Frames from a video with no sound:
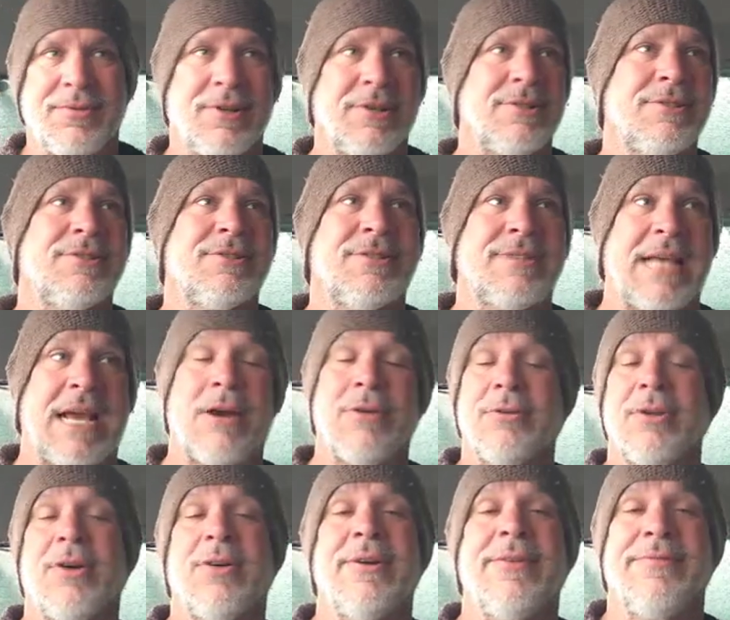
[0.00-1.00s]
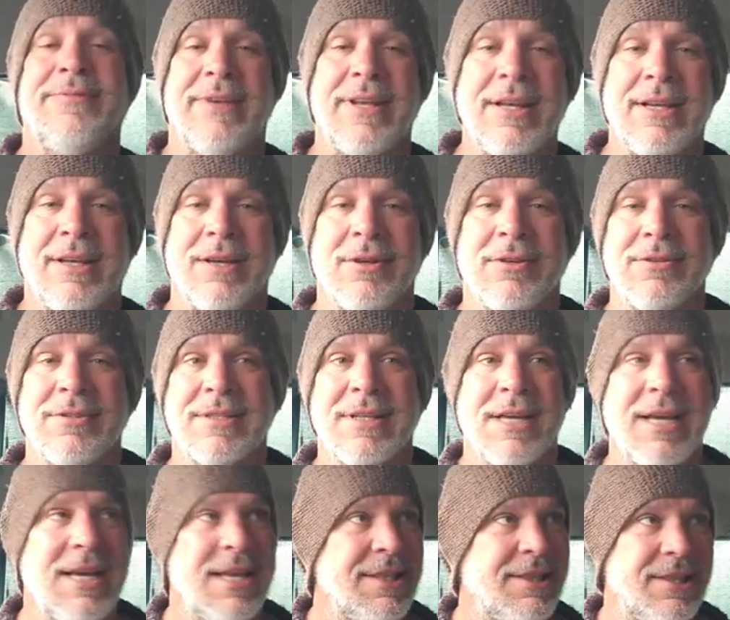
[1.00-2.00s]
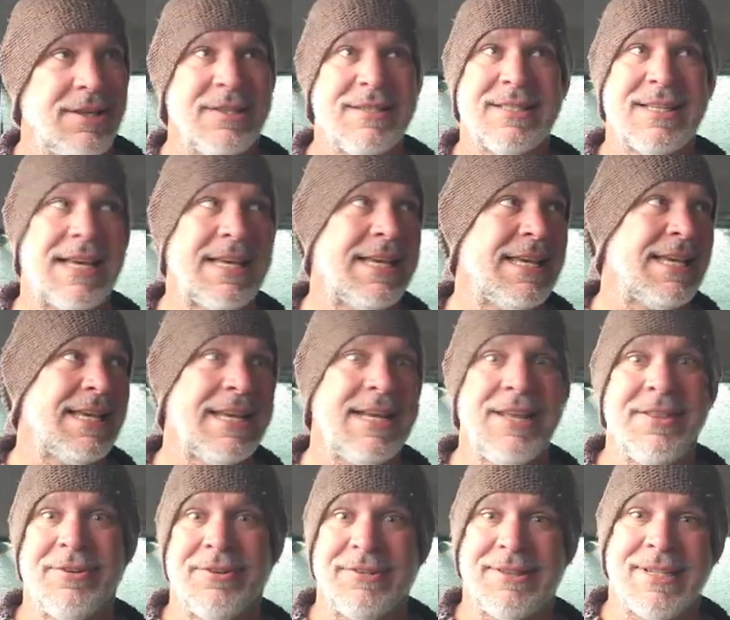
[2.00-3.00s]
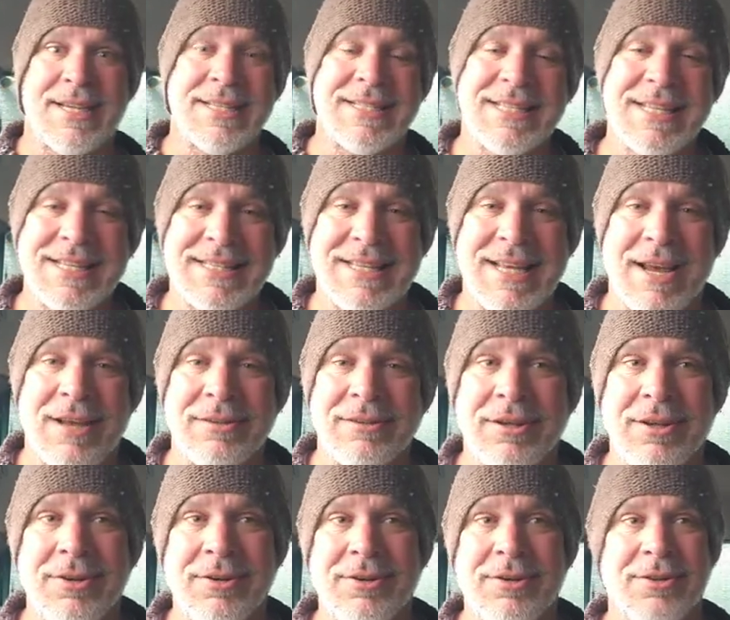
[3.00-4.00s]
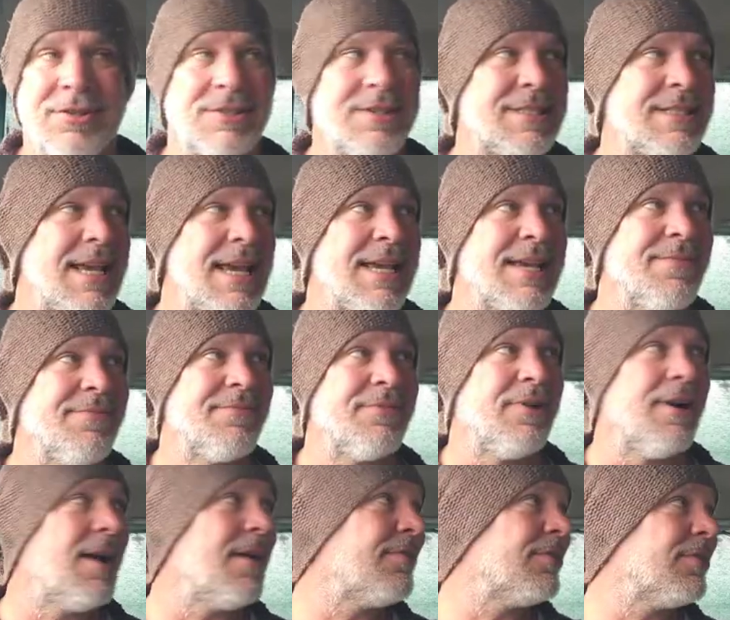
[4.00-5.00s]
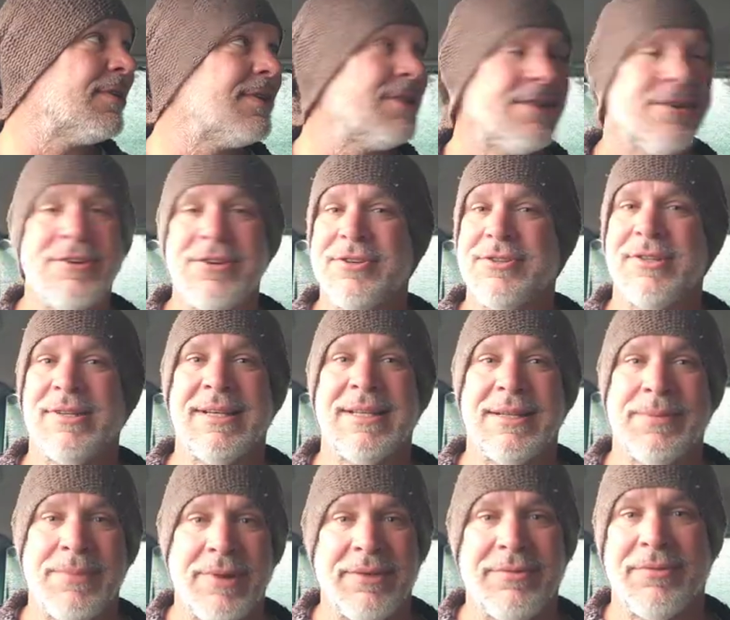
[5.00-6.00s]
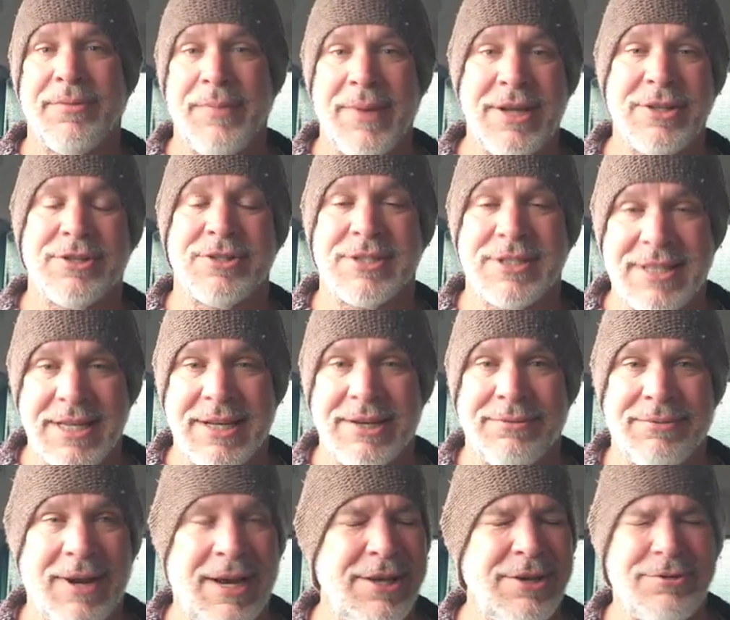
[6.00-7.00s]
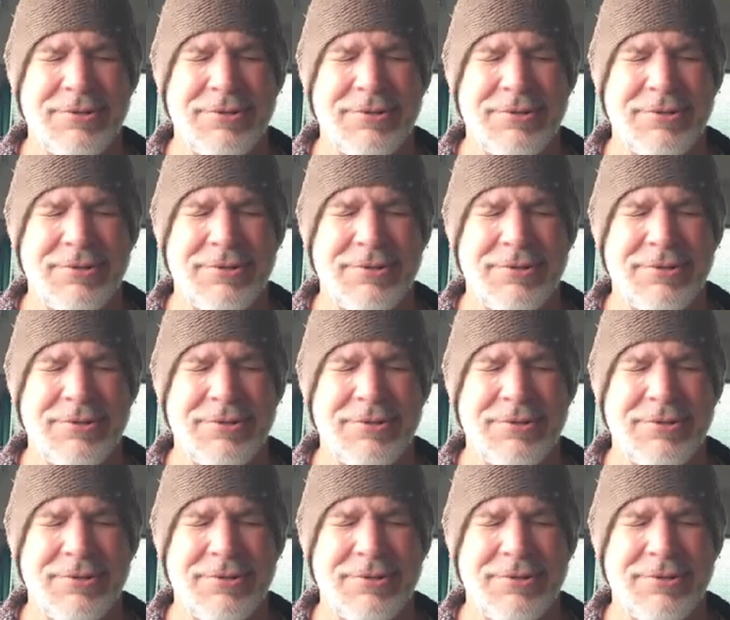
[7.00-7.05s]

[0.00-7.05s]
When they're downloading videos, they'll say it either doesn't get downloaded or it's taking forever. And they're usually in the middle of a major city, right?